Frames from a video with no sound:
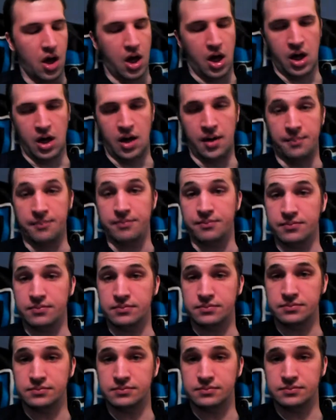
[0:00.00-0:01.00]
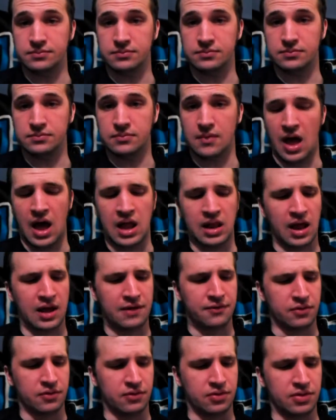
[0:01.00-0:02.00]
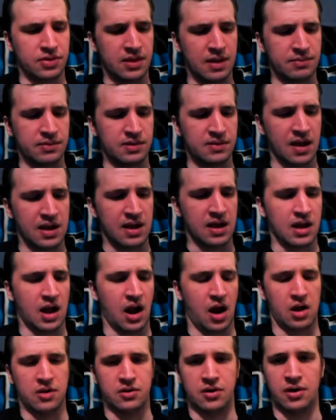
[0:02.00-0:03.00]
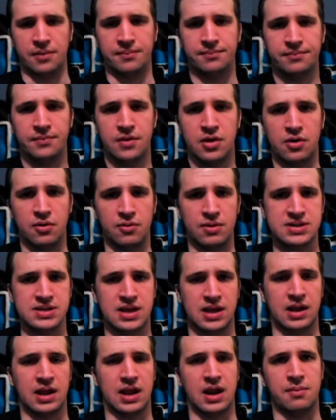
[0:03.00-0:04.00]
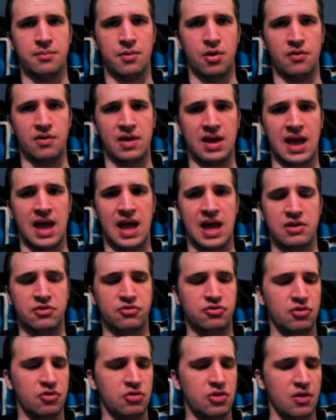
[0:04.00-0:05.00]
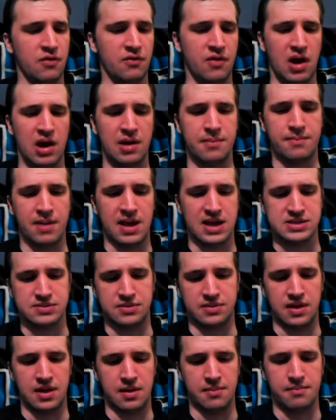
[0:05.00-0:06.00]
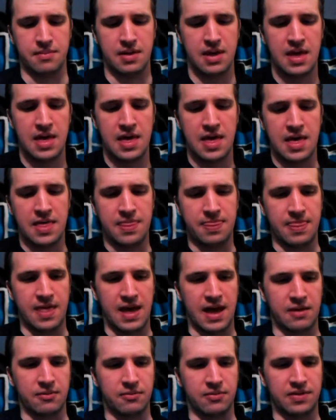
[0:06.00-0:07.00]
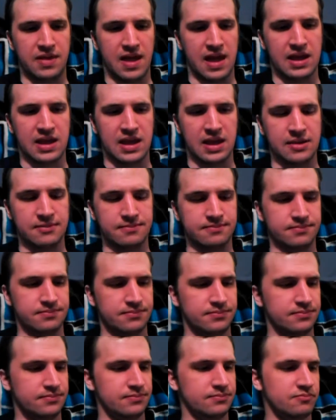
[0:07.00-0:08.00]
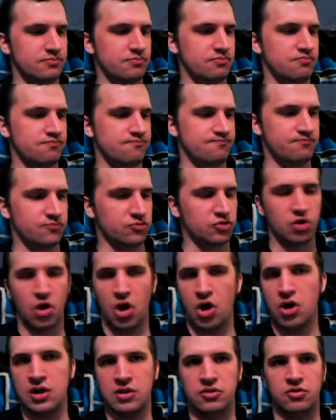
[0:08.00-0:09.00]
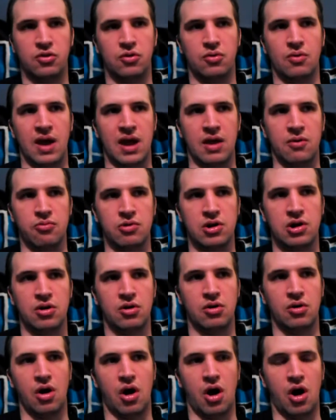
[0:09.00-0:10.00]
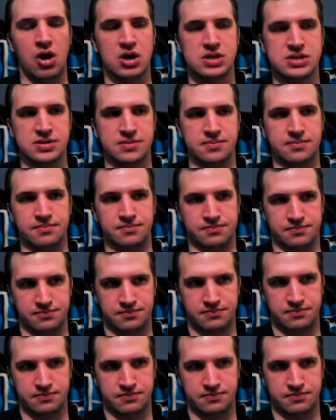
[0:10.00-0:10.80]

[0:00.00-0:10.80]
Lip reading: them to take a character who isn't going to get a movie and do their very best with him, that they can turn into a real awesome